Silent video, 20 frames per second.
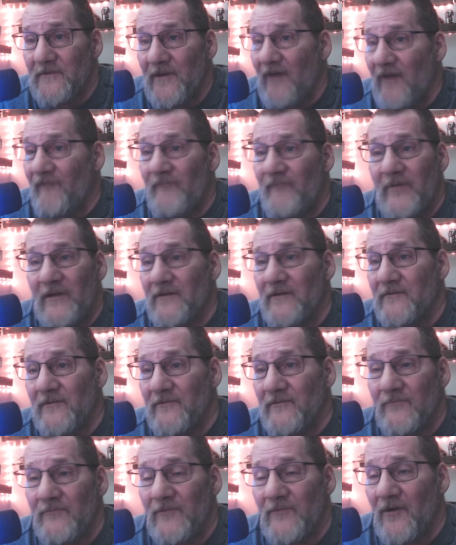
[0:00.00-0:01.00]
Have been
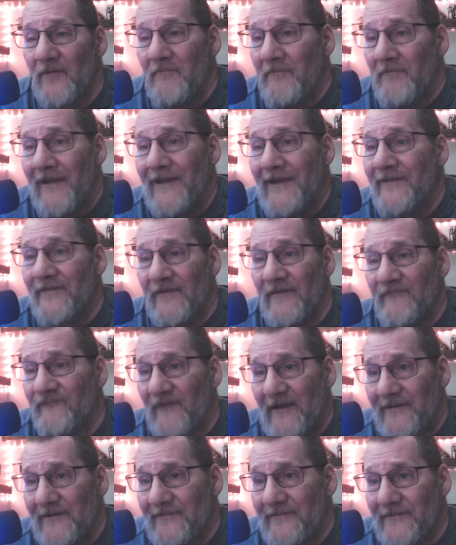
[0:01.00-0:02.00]
amazing
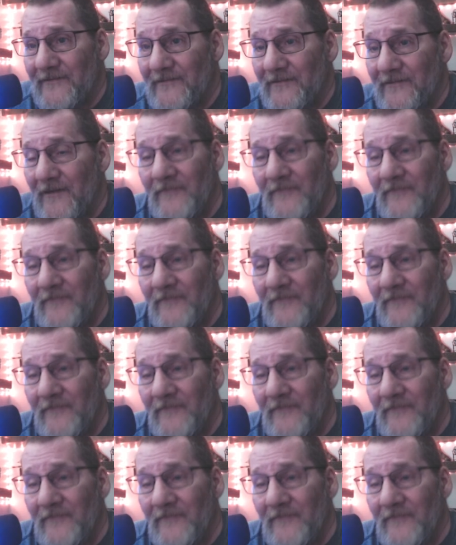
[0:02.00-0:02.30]
fight scenes.